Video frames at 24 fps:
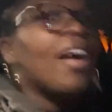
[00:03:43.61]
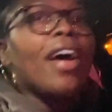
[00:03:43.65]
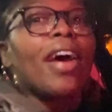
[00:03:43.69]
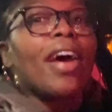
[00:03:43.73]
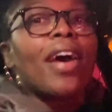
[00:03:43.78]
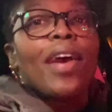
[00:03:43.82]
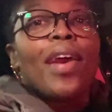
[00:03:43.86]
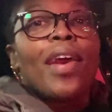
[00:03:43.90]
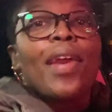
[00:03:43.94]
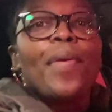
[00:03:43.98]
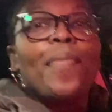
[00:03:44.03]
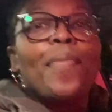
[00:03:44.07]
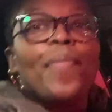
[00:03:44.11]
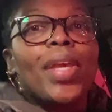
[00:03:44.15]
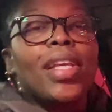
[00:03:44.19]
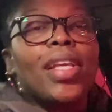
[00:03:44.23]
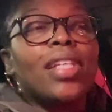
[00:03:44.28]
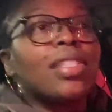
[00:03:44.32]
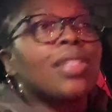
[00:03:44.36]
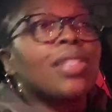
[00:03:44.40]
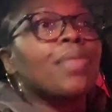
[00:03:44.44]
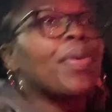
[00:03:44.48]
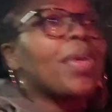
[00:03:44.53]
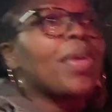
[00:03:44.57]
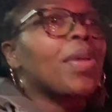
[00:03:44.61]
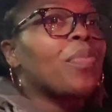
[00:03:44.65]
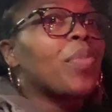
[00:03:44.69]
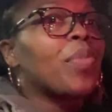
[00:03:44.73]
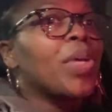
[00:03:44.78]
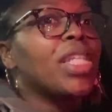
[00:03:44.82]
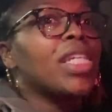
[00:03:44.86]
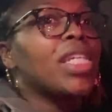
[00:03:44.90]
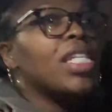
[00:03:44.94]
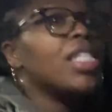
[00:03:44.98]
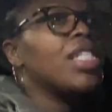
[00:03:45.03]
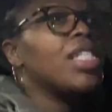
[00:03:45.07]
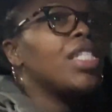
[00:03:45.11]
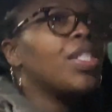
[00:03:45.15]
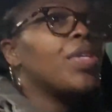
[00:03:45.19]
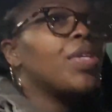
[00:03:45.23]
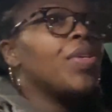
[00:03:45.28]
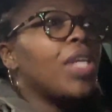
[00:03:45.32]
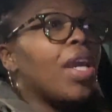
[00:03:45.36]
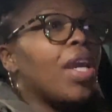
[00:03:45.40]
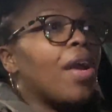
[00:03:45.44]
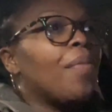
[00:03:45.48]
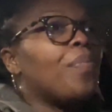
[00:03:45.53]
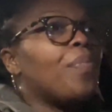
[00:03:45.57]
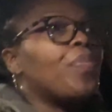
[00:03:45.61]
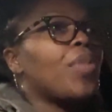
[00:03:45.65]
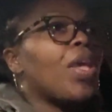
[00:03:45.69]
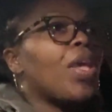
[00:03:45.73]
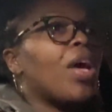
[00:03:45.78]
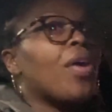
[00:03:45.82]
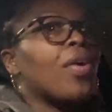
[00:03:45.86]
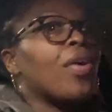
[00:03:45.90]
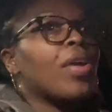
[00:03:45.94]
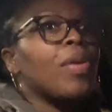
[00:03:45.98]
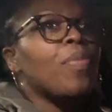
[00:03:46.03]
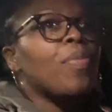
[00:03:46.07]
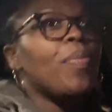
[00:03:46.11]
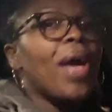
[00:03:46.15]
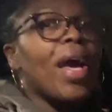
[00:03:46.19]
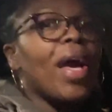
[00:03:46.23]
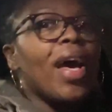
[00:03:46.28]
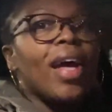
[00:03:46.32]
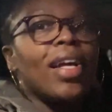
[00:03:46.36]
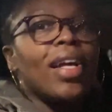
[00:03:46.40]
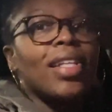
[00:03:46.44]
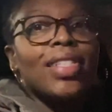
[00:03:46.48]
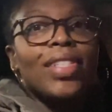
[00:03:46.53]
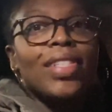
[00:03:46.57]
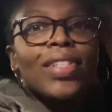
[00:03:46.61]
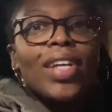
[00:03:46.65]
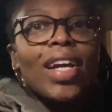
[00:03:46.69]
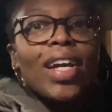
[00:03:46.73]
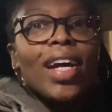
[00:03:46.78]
I am making some good money. So yeah, I'll get back to you